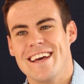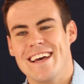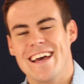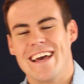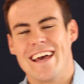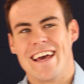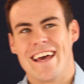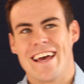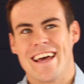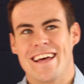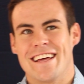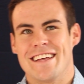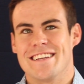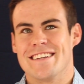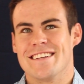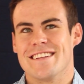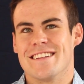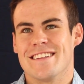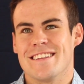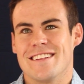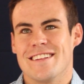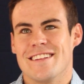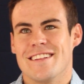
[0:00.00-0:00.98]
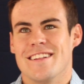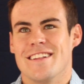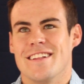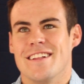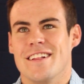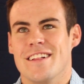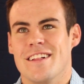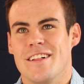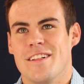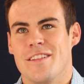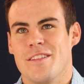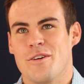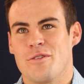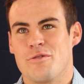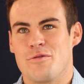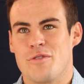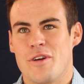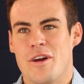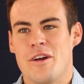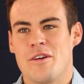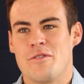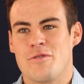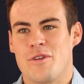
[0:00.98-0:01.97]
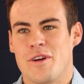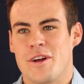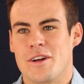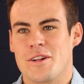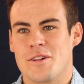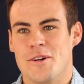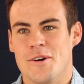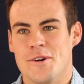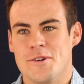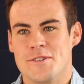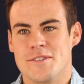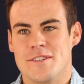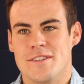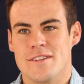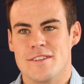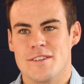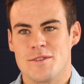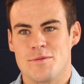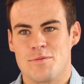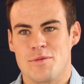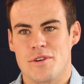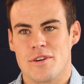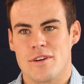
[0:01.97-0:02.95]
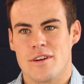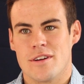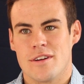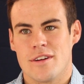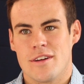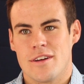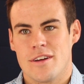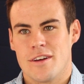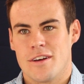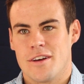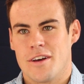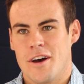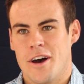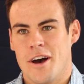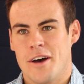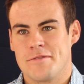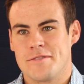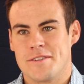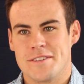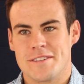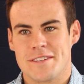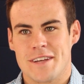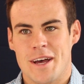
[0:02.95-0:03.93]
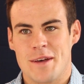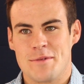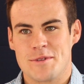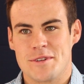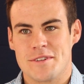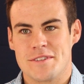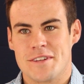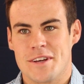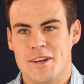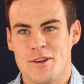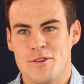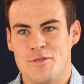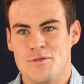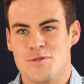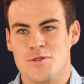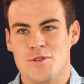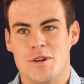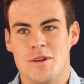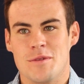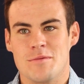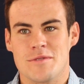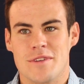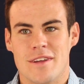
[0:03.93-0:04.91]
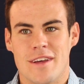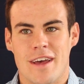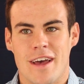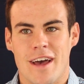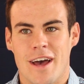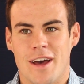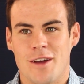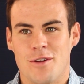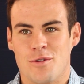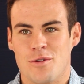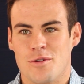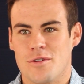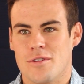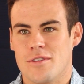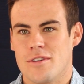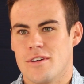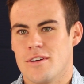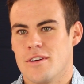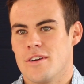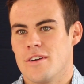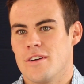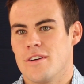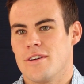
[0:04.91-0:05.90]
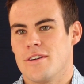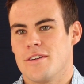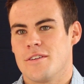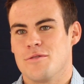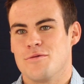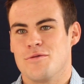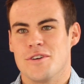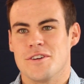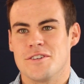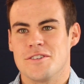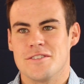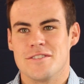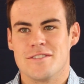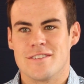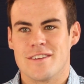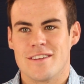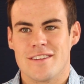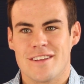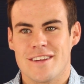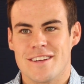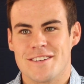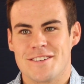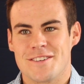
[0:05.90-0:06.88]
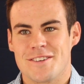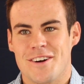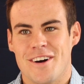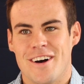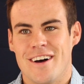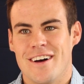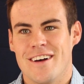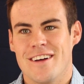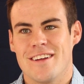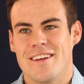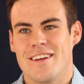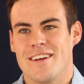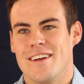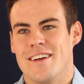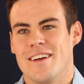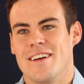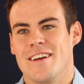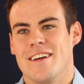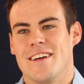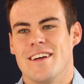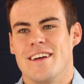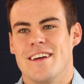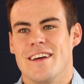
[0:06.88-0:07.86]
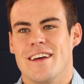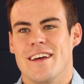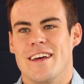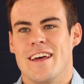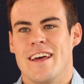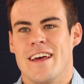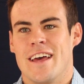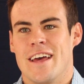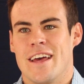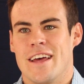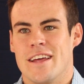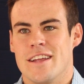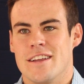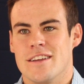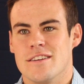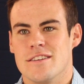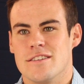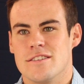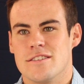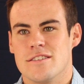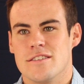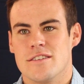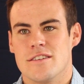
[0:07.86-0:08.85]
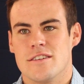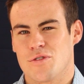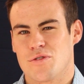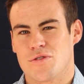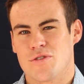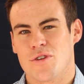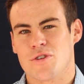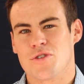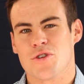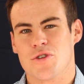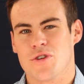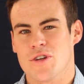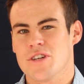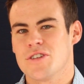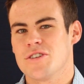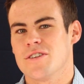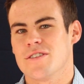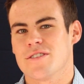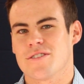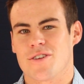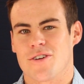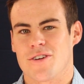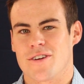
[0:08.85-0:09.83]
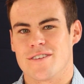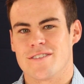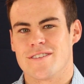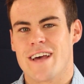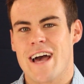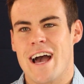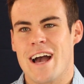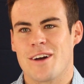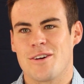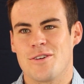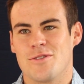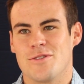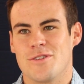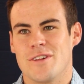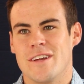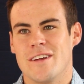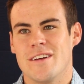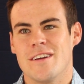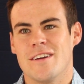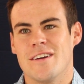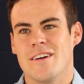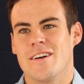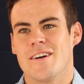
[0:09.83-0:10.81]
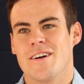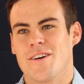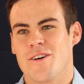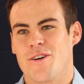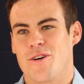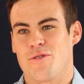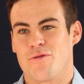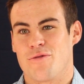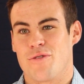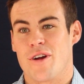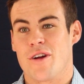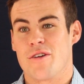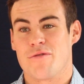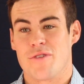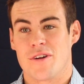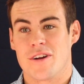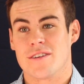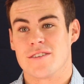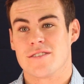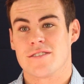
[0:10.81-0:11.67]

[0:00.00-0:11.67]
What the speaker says: And they're very, very close to the spirit. Oftentimes, they'll tell you dreams they had or visions that they saw. And their traditions are very, very